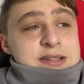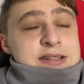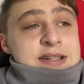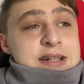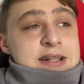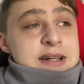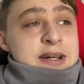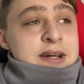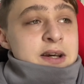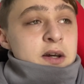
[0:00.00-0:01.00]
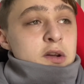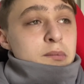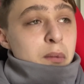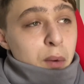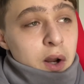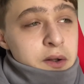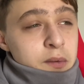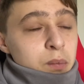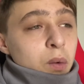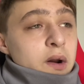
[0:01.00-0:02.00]
I seen, number one
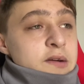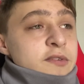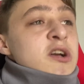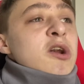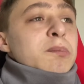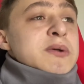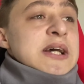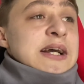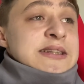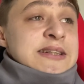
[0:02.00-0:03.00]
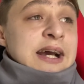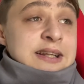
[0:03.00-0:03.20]
of the clubs had said